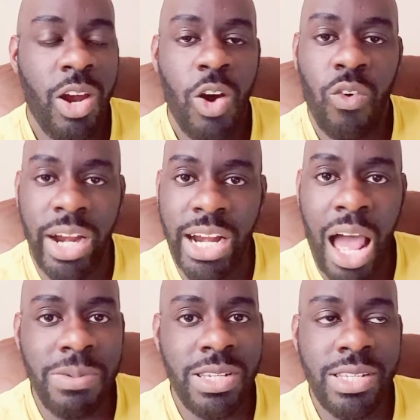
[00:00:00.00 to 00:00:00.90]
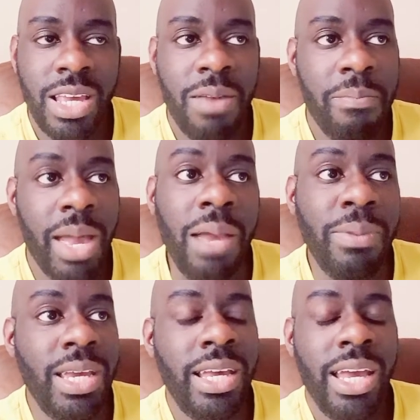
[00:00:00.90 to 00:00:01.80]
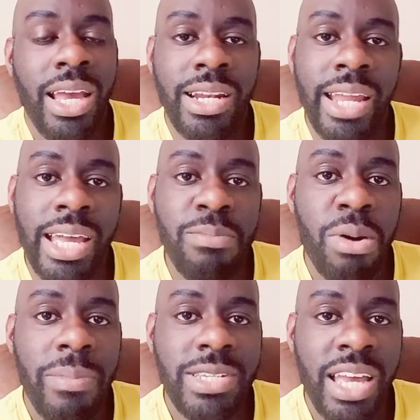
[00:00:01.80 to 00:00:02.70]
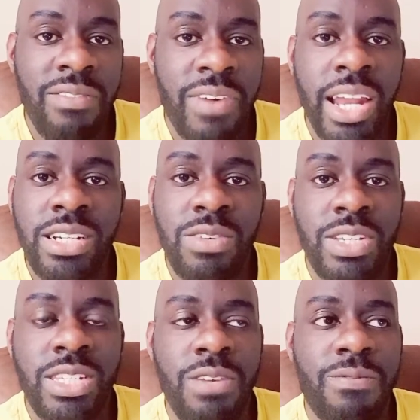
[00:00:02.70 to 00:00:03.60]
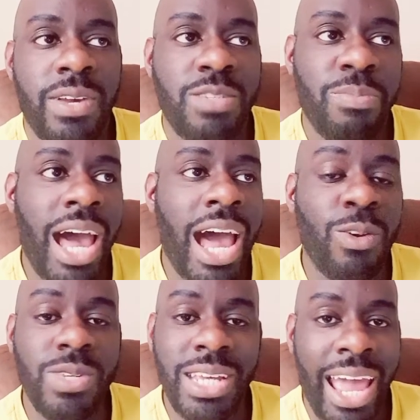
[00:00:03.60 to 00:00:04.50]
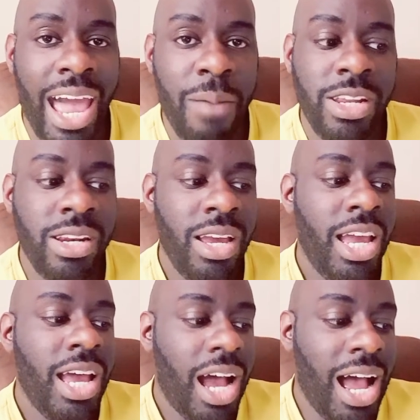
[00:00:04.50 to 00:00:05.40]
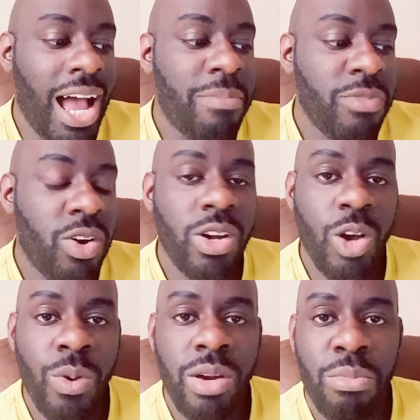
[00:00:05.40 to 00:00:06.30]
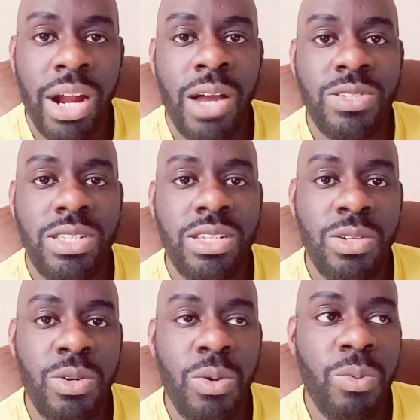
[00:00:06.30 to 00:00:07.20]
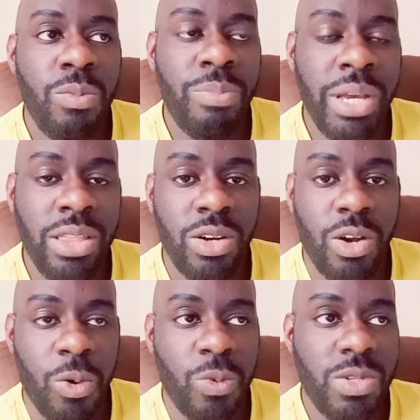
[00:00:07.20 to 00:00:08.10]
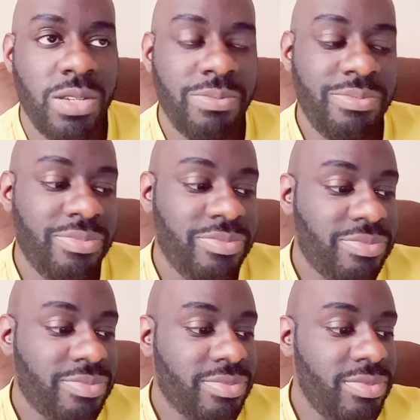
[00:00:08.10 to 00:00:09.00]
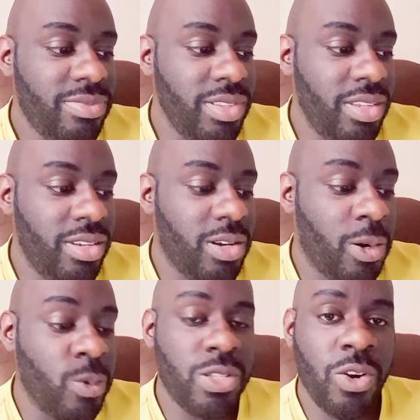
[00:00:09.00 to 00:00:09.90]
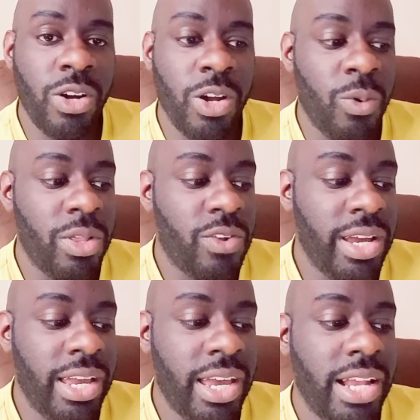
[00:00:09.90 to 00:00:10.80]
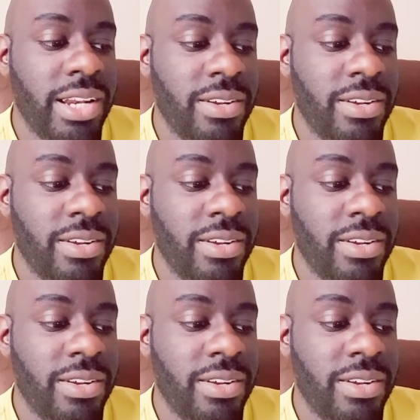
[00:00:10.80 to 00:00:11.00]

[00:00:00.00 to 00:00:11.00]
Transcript: read options in, maybe they can probably take advantage of this defense. But I don't see that happening. I'm gonna go with the Browns to beat the Colts. Colts starting 0-3 again.